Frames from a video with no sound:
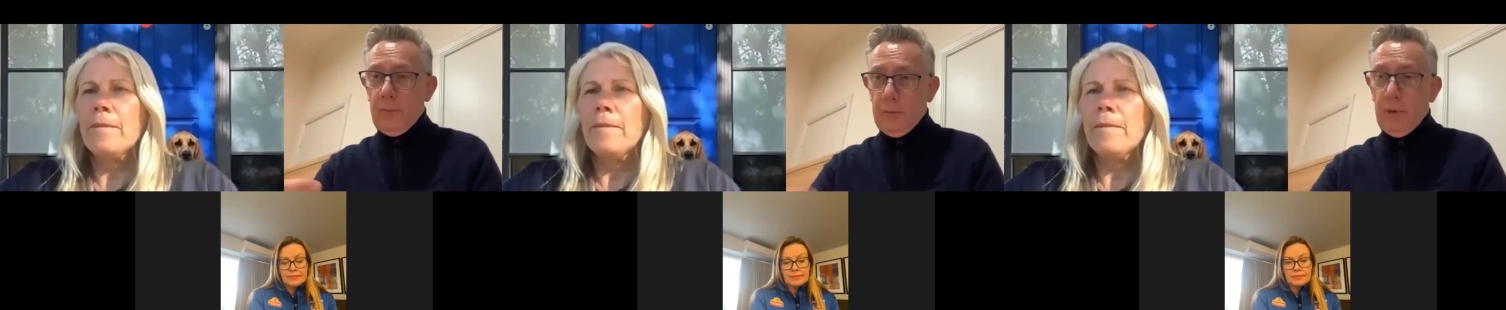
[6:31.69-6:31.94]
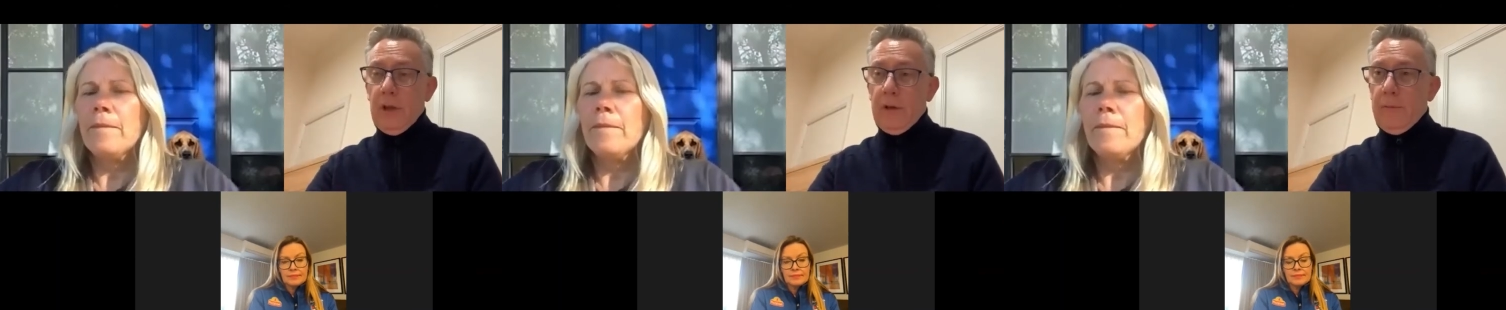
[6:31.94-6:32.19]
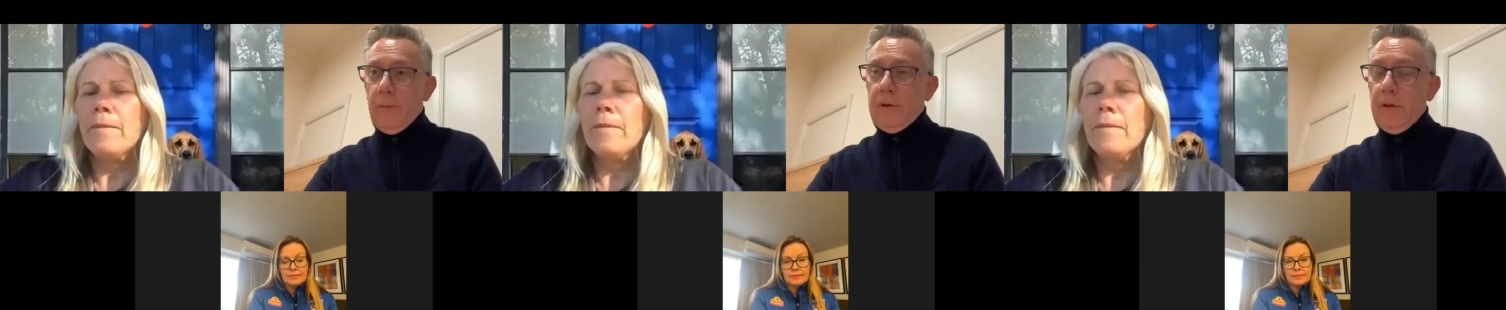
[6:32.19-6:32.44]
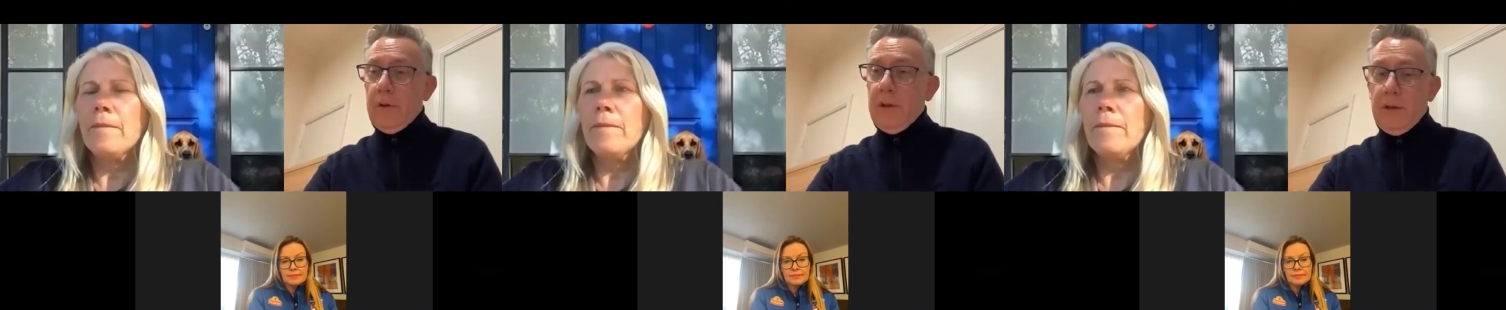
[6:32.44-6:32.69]
Speaker 1: looking forward
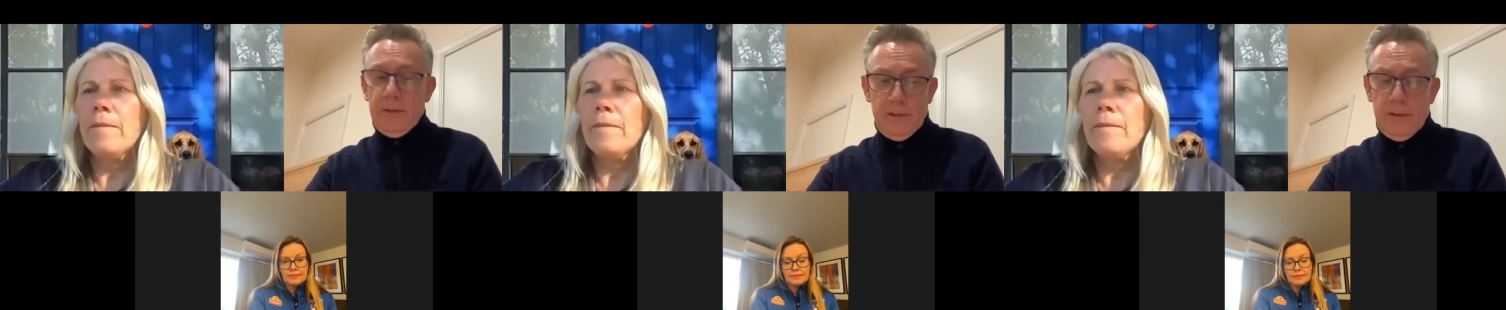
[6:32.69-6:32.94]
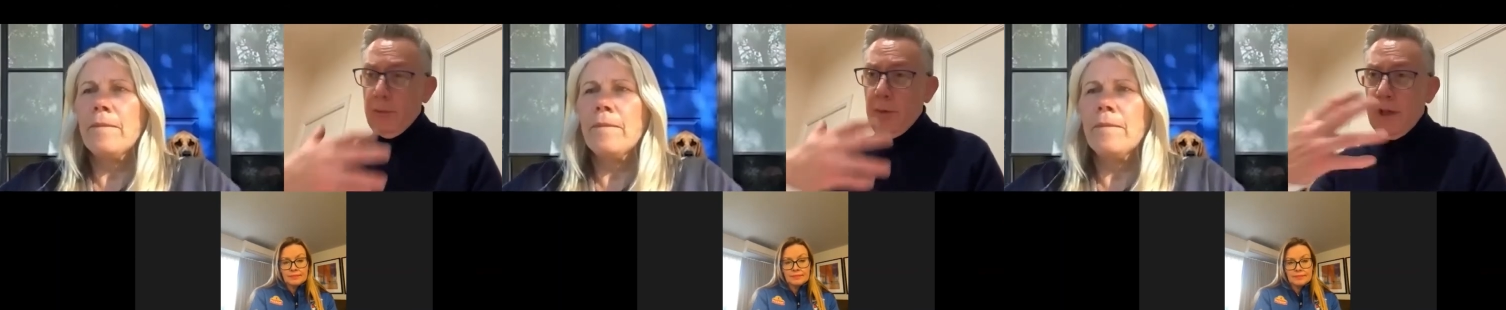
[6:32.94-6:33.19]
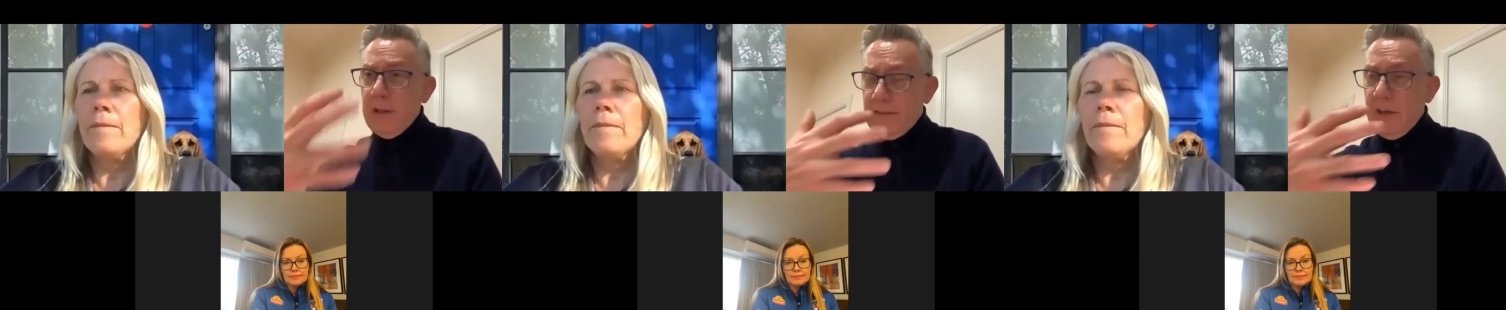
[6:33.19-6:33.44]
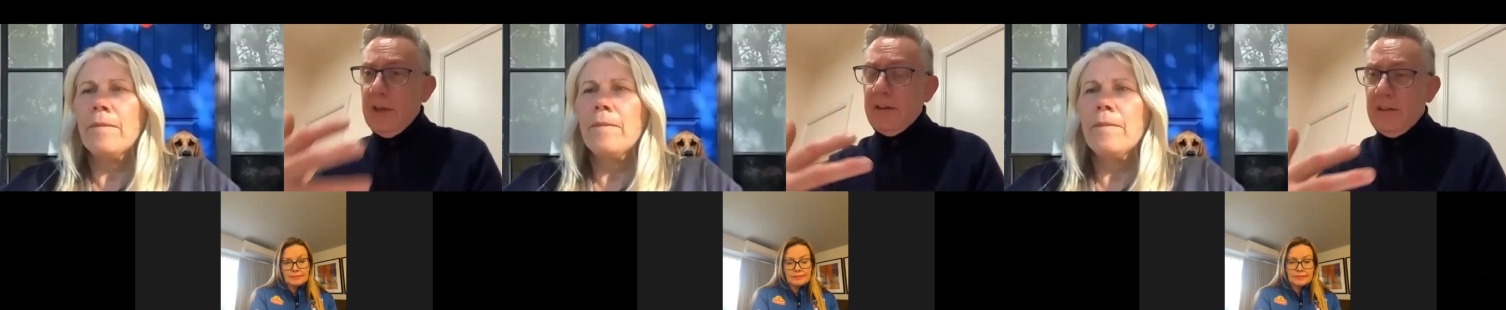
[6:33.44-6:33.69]
to doing, doing and
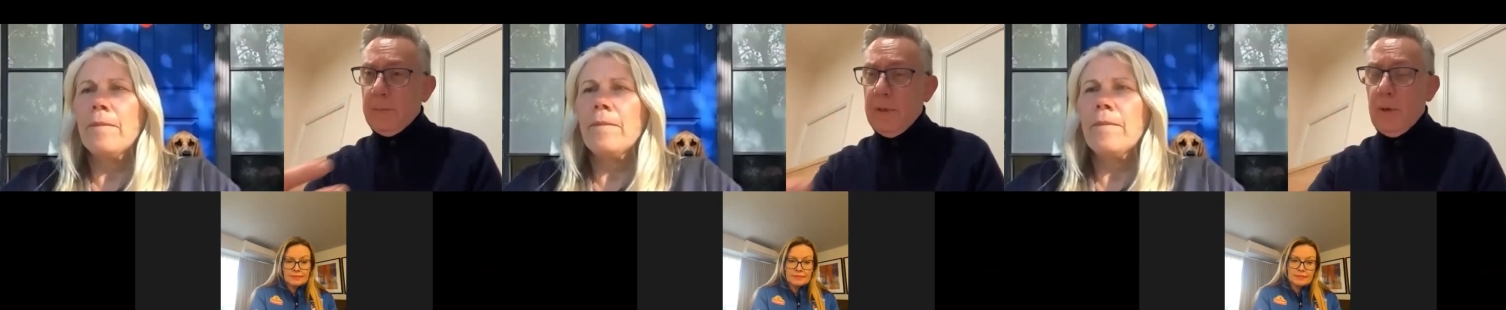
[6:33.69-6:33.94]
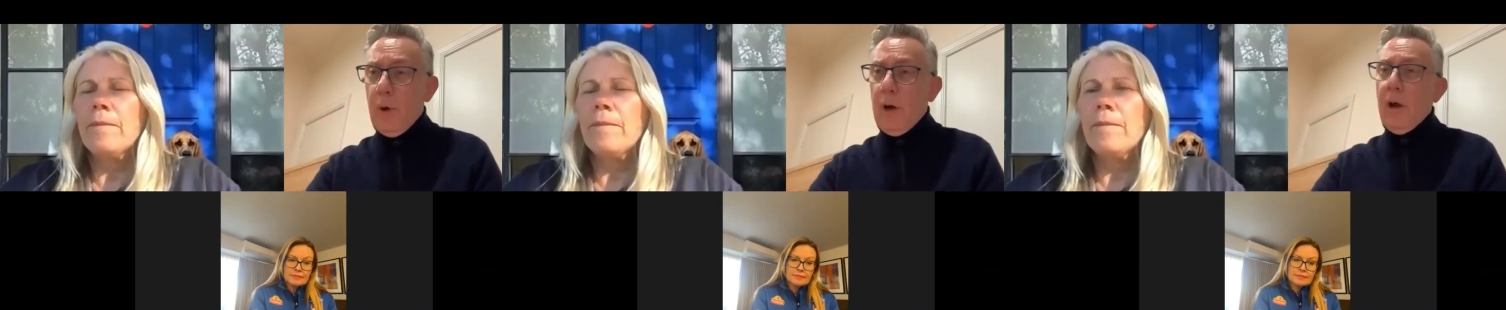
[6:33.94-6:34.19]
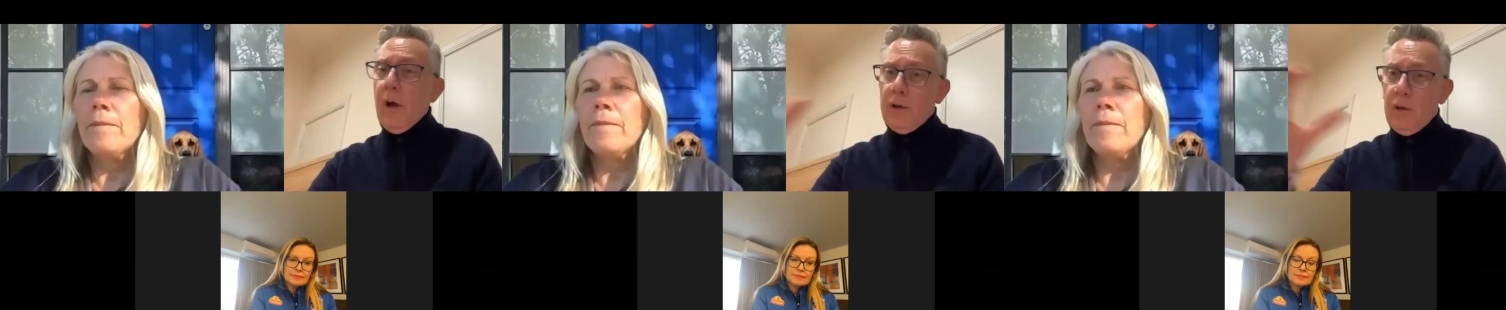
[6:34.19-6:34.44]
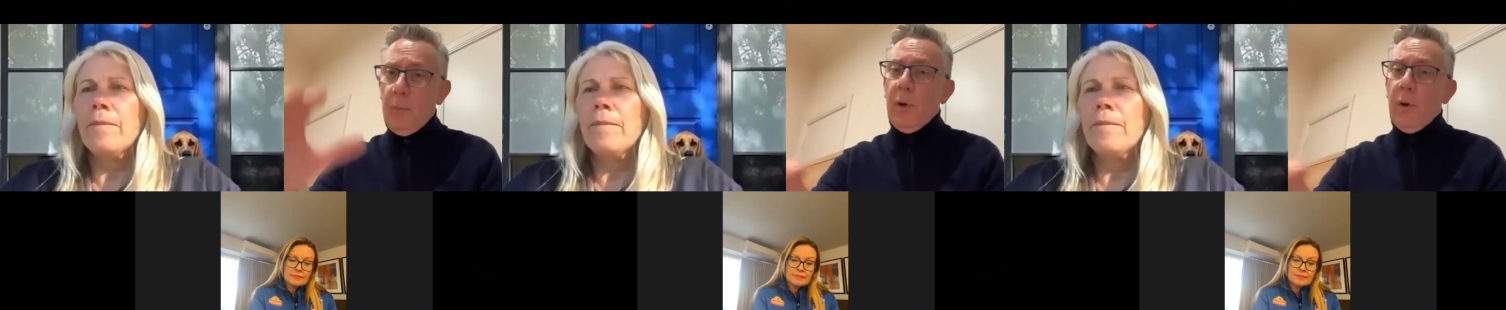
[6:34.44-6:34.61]
seeing something where you're